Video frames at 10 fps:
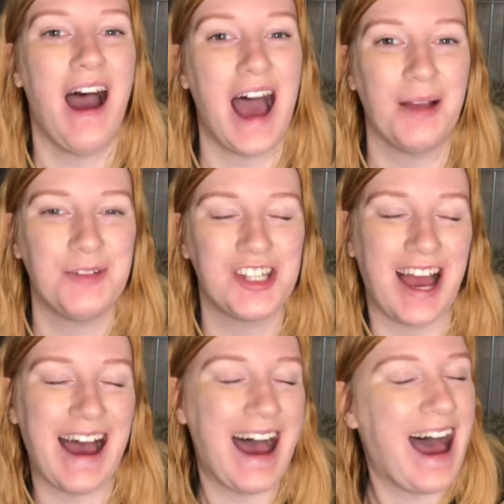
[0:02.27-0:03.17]
I'm
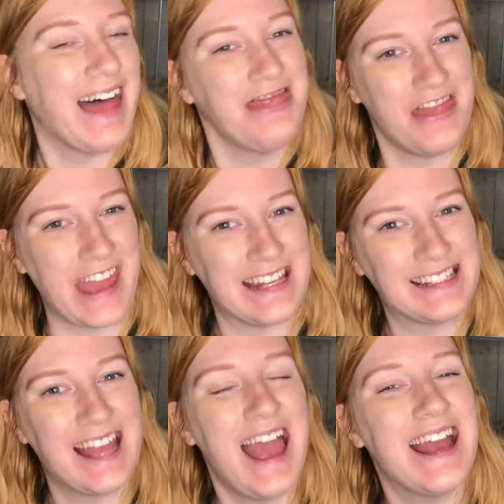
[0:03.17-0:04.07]
Shah and
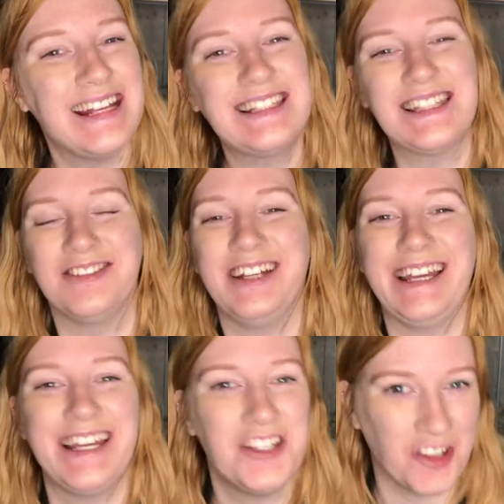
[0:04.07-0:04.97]
this is
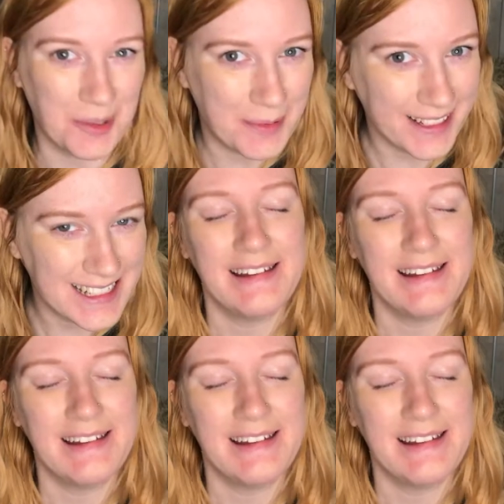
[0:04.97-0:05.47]
Thoroughly Enjoyed Books.